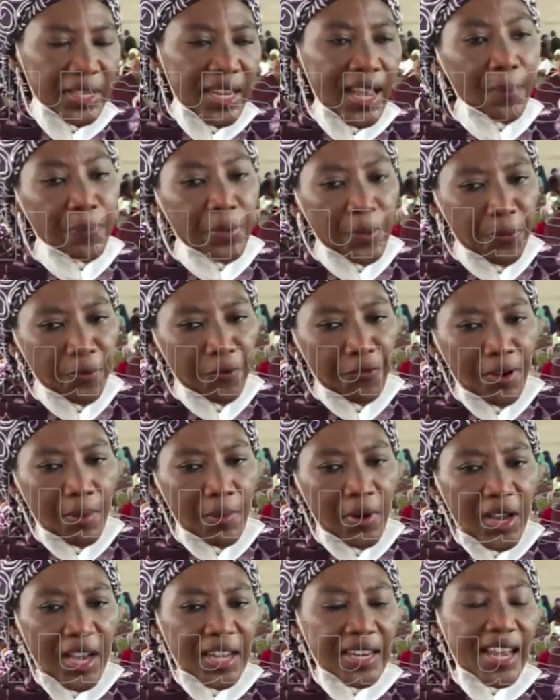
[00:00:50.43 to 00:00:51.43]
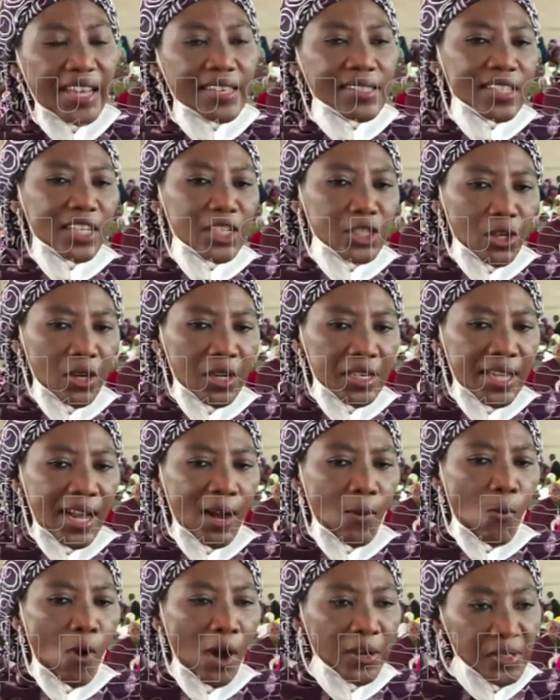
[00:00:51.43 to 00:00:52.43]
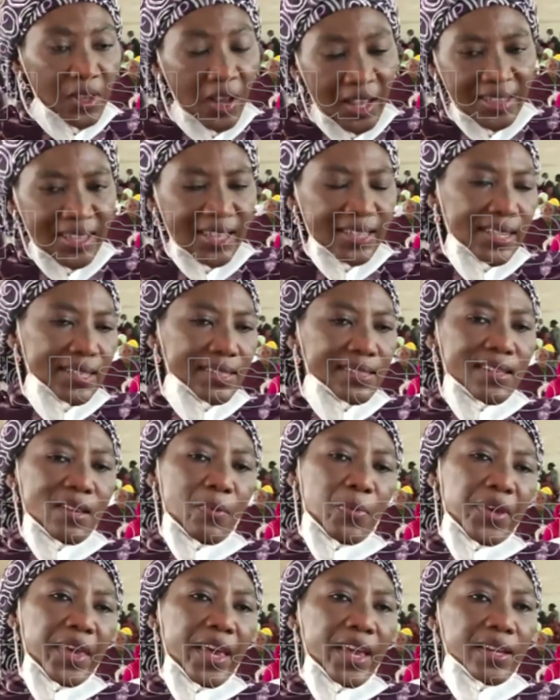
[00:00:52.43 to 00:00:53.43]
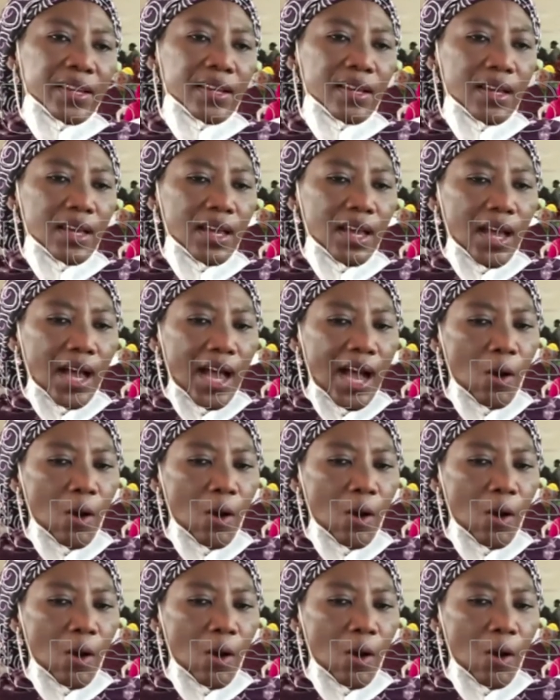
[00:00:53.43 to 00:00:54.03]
They are people from organization that works under the CBN.